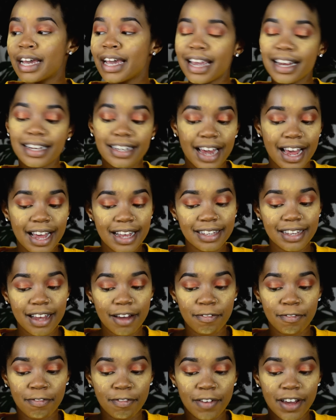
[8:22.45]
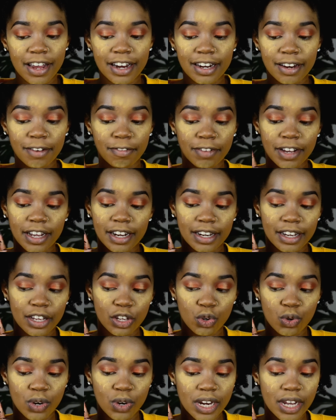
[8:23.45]
It has a very, very
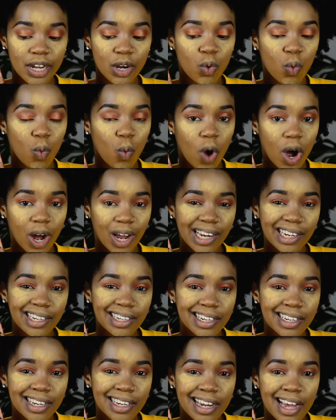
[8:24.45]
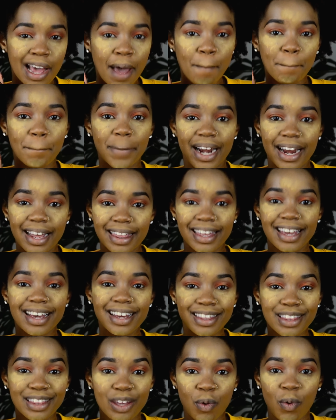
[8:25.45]
unique wand, but I
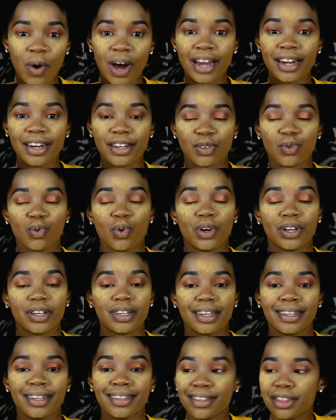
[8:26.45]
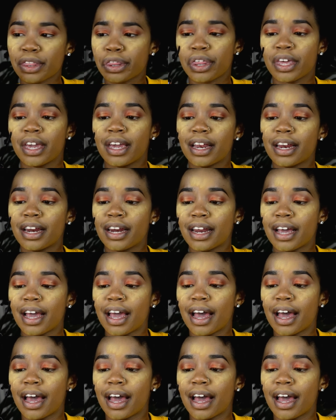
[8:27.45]
think the wand is it's thin,